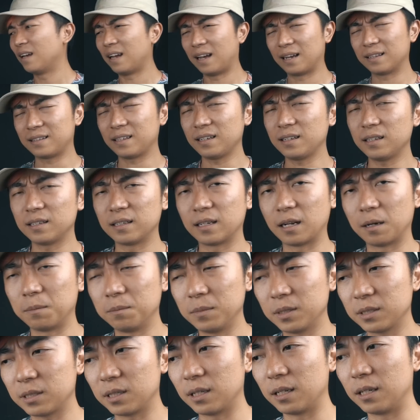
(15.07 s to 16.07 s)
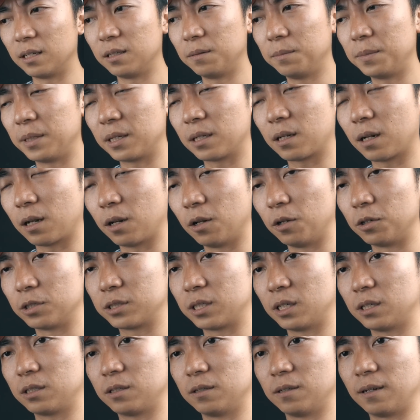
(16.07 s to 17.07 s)
I think the number's a little bit
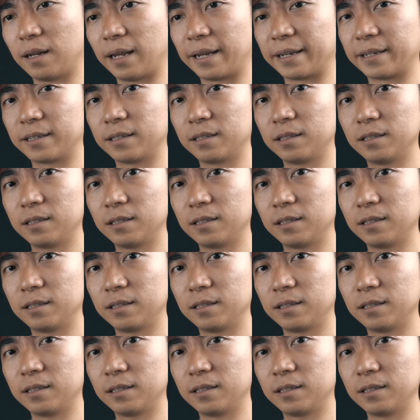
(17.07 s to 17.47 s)
closer to